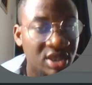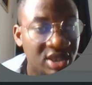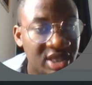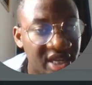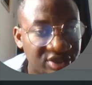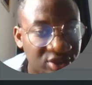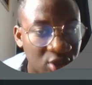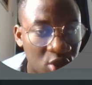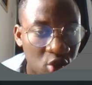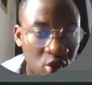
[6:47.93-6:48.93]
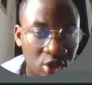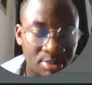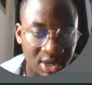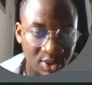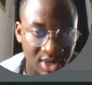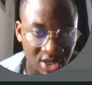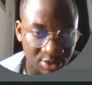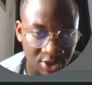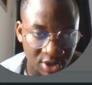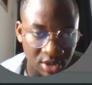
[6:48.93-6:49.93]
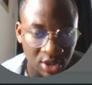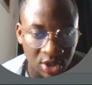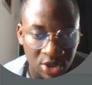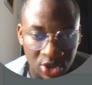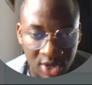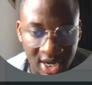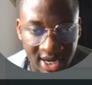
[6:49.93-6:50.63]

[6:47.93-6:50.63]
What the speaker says: the install code manually option. So you go ahead